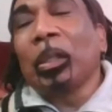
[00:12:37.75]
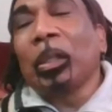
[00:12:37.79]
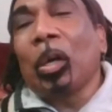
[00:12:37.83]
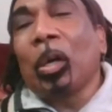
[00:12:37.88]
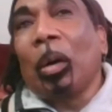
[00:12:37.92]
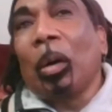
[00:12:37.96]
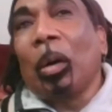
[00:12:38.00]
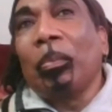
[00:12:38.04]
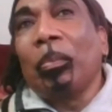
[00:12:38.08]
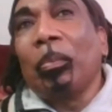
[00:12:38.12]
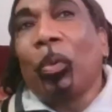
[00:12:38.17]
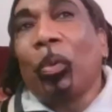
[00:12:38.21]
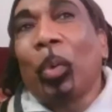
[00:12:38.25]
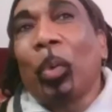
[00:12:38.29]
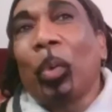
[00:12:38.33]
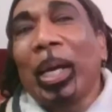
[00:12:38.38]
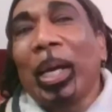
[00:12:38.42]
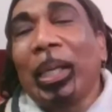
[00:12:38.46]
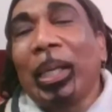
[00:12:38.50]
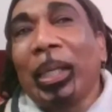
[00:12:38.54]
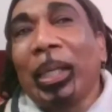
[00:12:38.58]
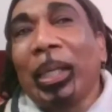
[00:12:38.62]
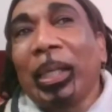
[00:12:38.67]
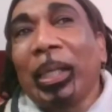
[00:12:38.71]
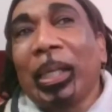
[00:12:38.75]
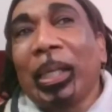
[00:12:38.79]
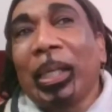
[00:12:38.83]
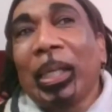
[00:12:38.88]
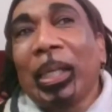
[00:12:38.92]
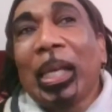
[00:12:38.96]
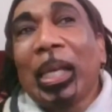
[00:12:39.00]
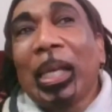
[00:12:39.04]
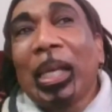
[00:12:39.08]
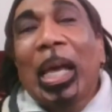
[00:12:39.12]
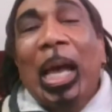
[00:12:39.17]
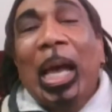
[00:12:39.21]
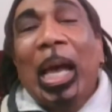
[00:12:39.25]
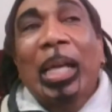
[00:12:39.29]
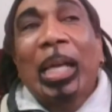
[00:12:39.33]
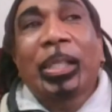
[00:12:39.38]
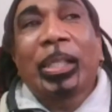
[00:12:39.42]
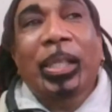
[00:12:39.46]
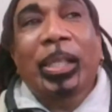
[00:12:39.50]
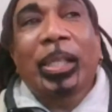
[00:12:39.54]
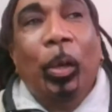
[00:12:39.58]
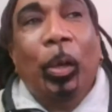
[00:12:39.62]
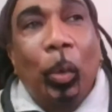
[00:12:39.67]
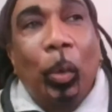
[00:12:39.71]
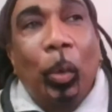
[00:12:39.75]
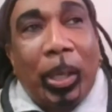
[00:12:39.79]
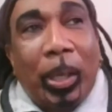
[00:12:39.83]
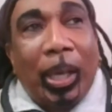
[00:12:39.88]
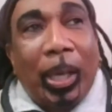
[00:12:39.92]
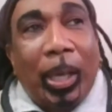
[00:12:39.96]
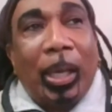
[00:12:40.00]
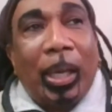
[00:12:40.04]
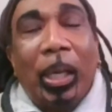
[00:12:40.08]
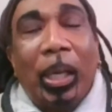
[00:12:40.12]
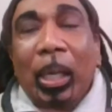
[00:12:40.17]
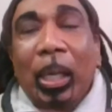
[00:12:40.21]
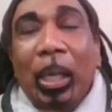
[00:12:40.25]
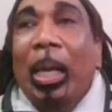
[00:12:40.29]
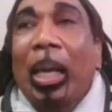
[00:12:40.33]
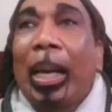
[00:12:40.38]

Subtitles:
come, white lady, and she said, okay,